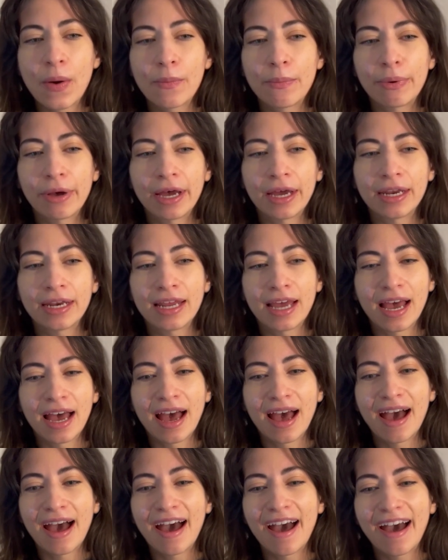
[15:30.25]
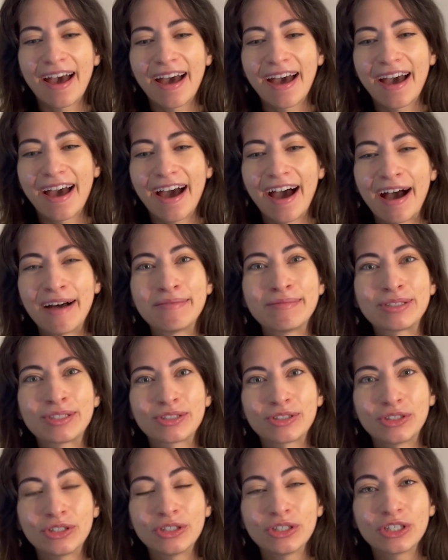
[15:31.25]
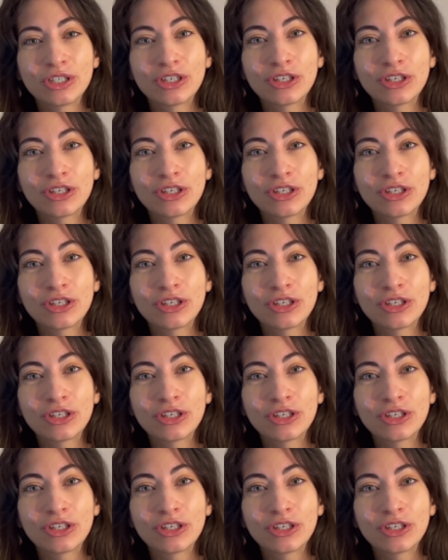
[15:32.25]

but I'm sure